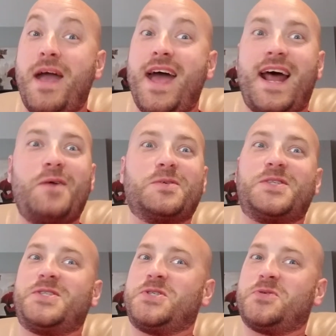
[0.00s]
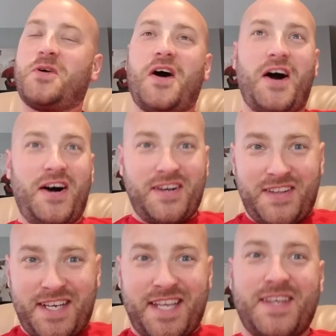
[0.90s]
I was
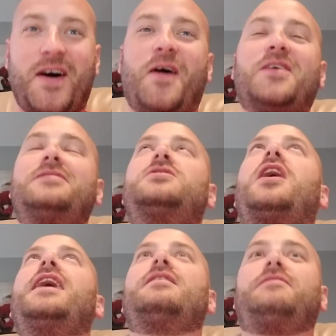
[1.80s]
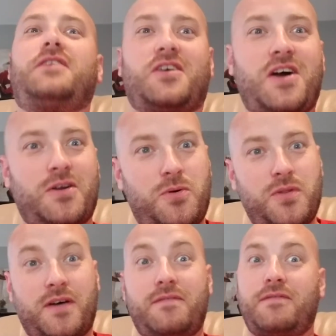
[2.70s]
struggling though, trying to figure out who
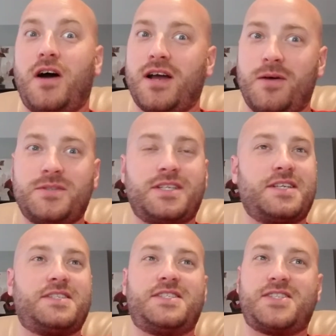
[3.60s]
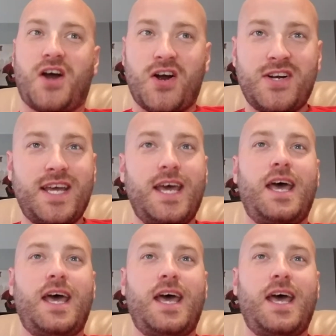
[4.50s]
the fuck I was gonna start.